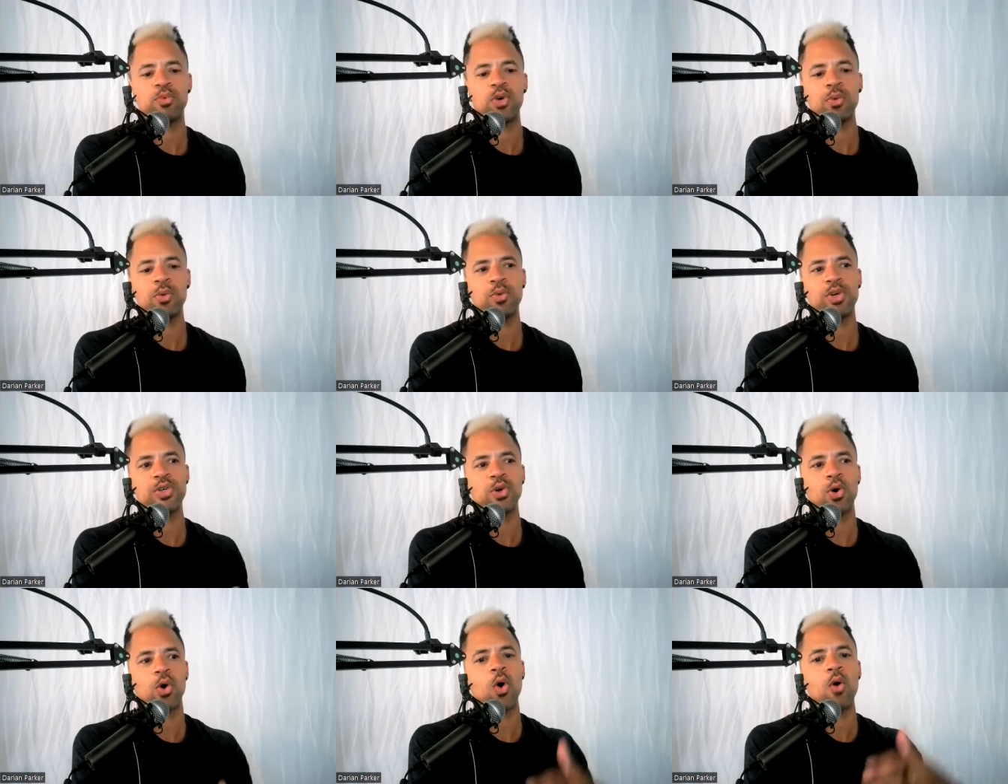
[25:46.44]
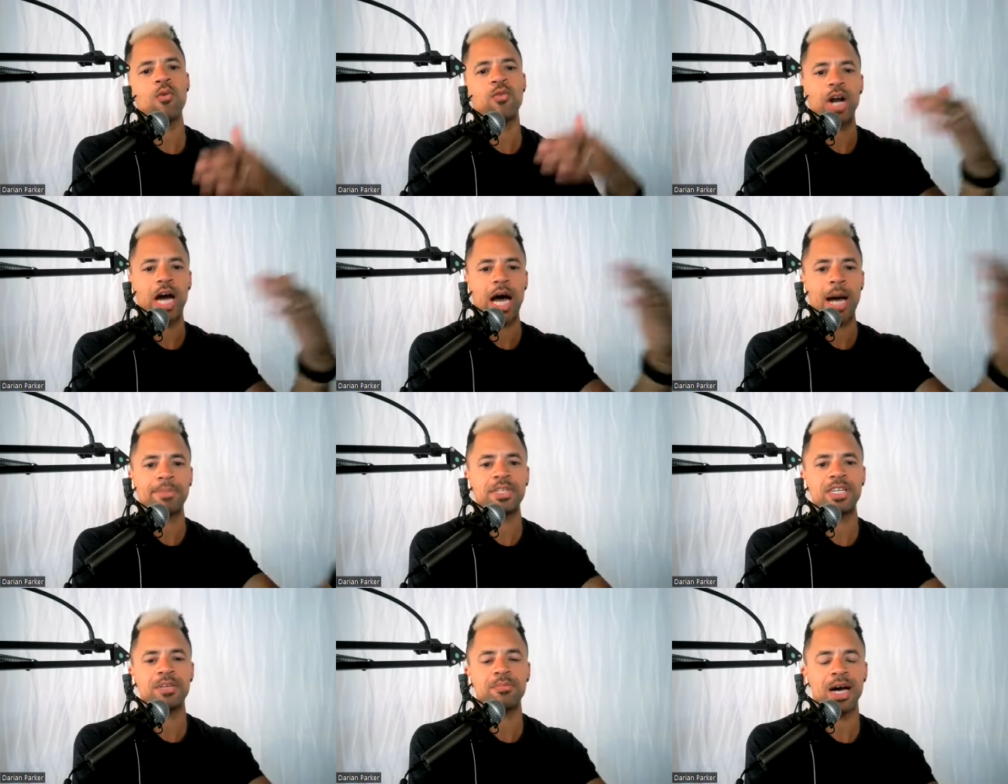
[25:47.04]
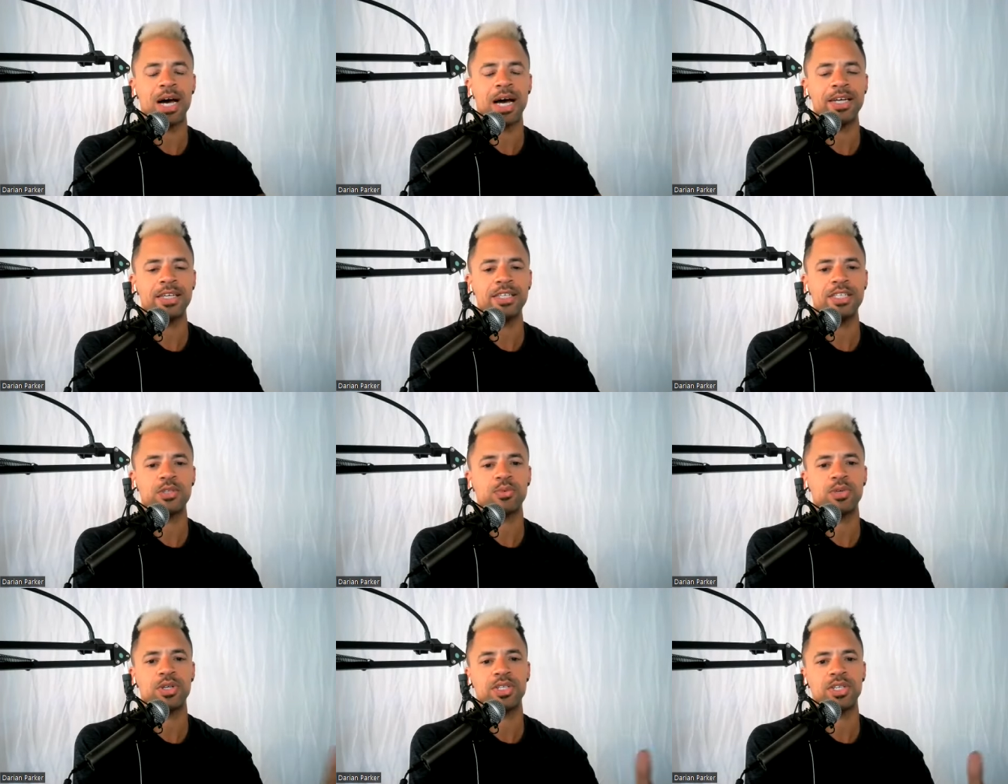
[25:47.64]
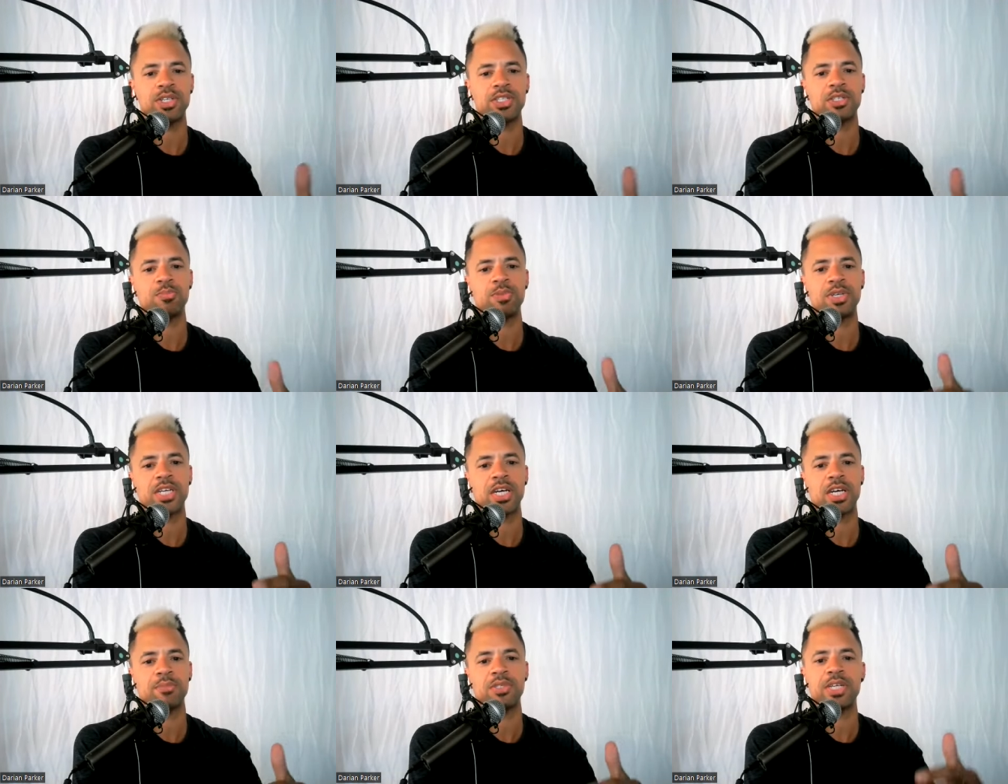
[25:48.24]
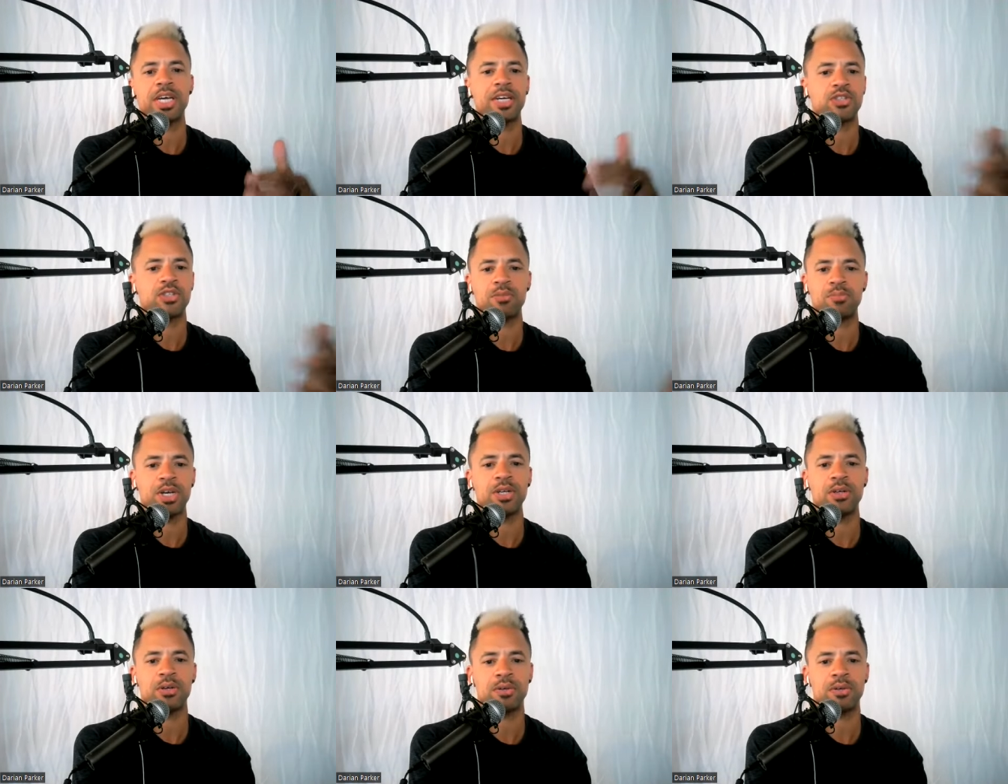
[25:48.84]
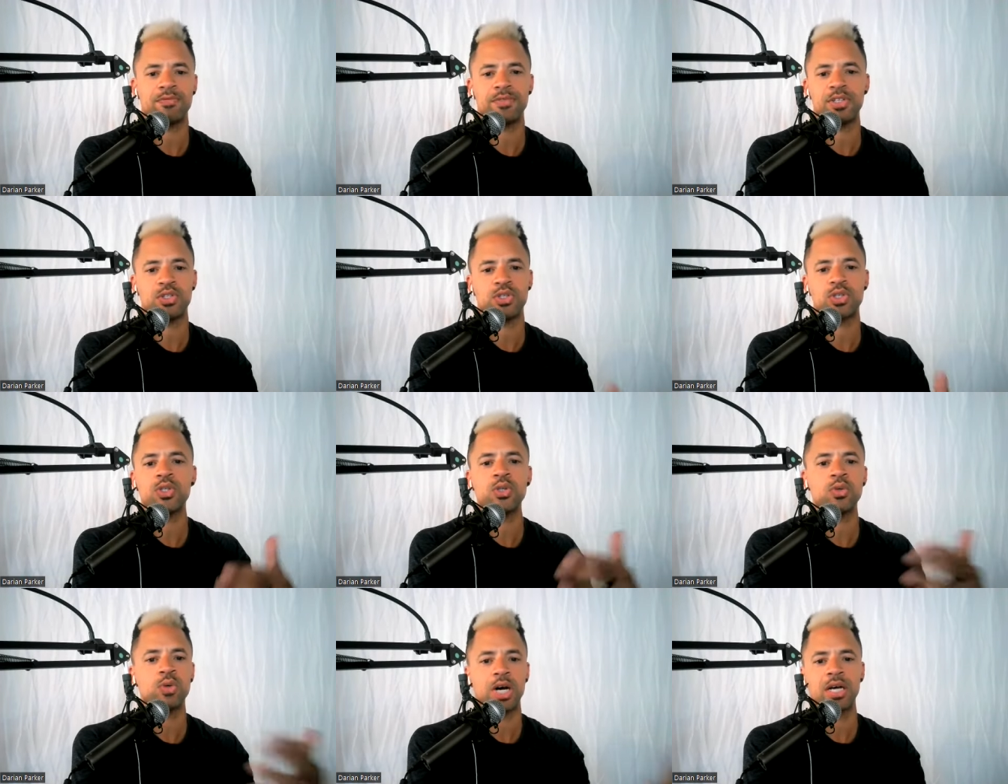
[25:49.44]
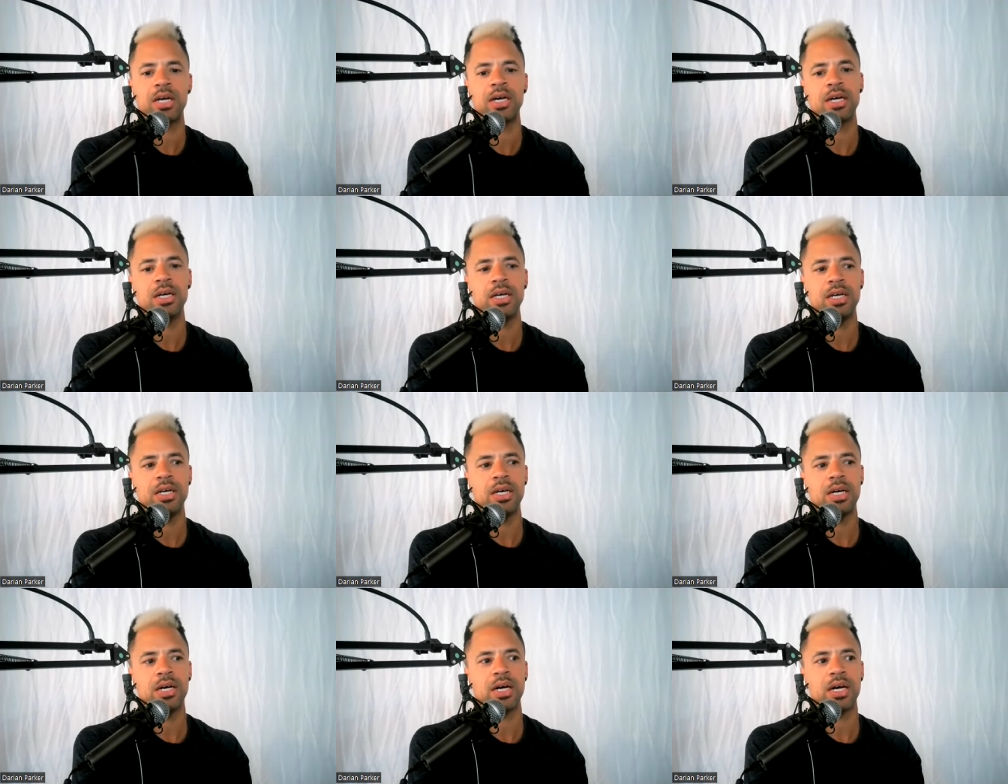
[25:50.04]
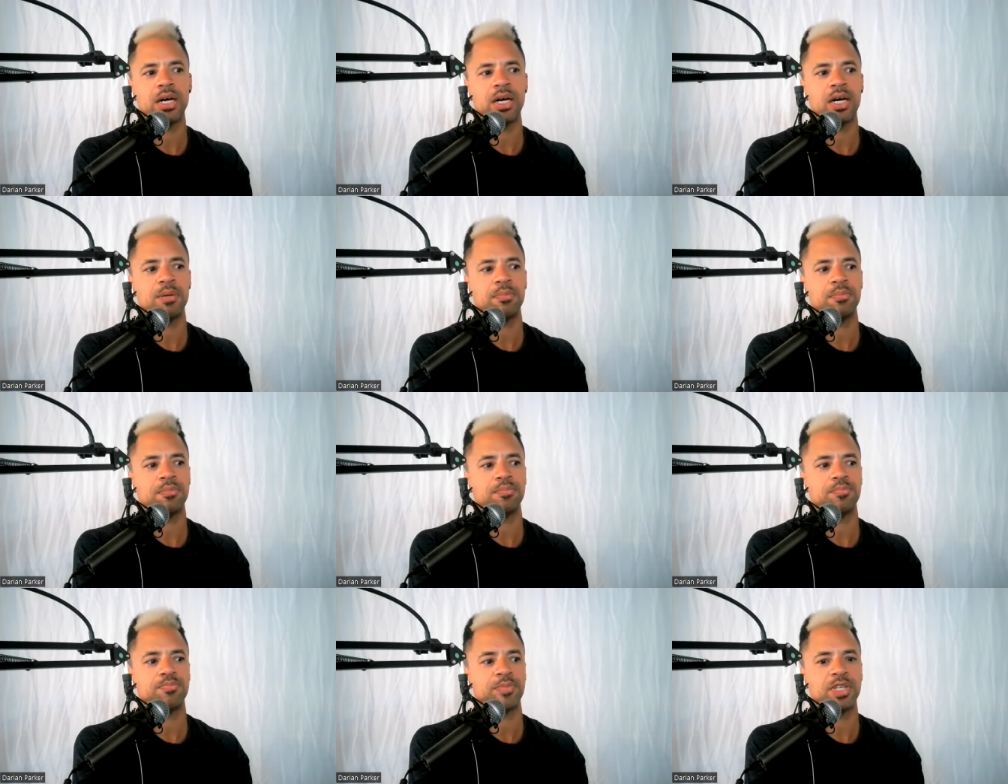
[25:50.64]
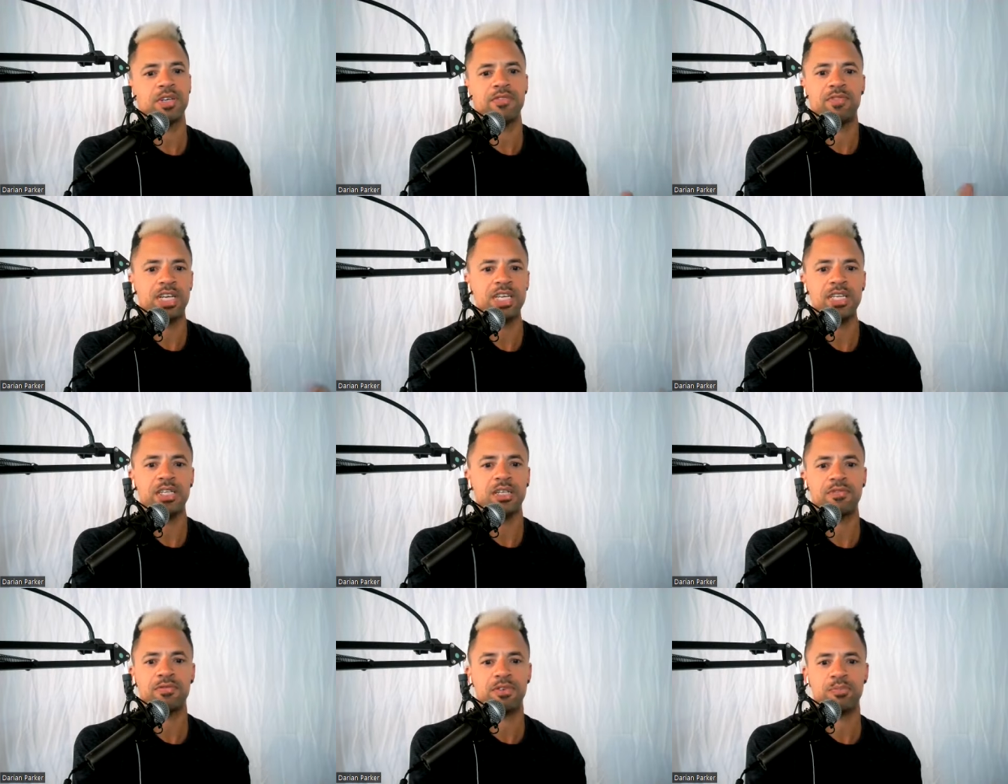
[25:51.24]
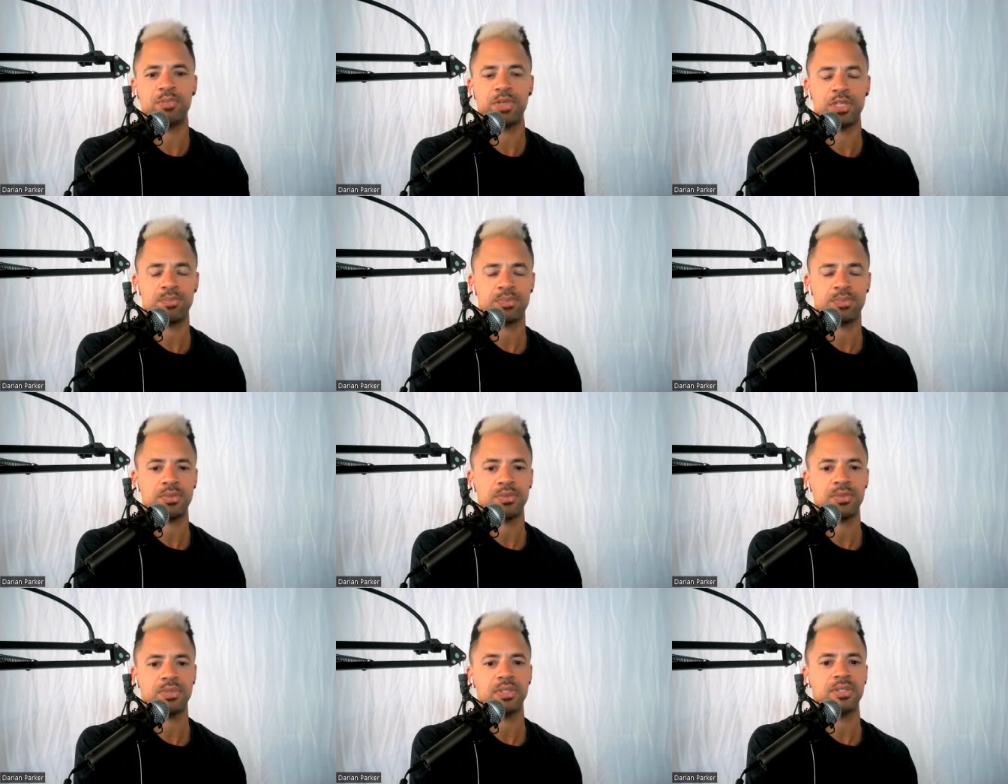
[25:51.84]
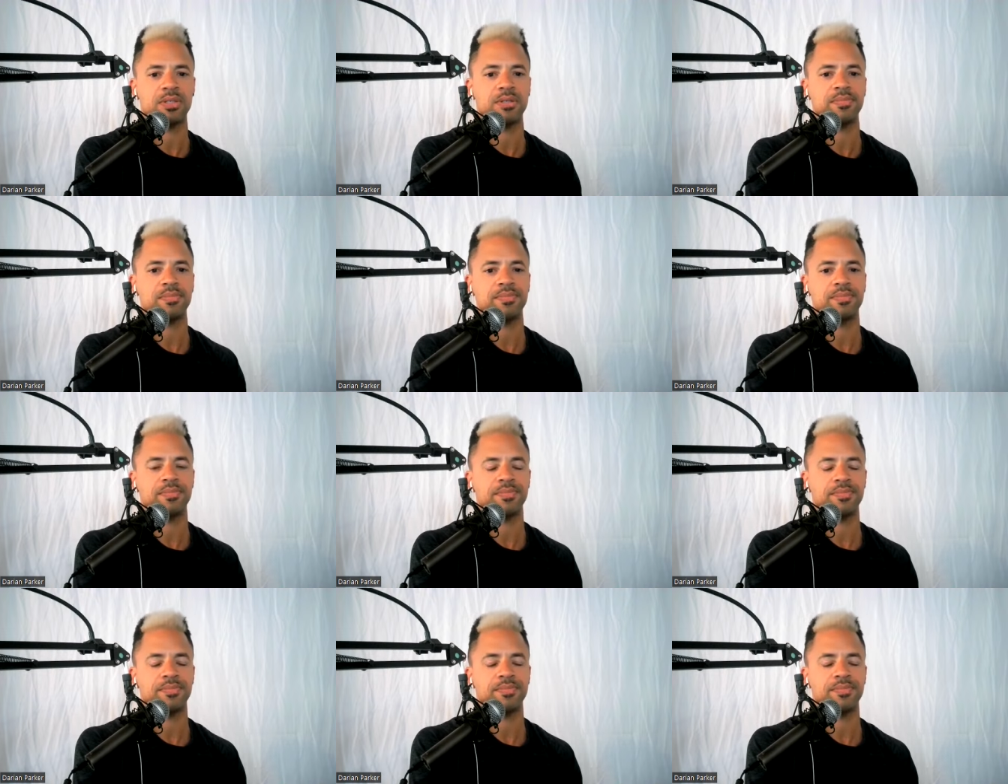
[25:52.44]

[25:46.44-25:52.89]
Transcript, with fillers: point where you over optimize, where this becomes detrimental if it's too um, convenient for people. You know?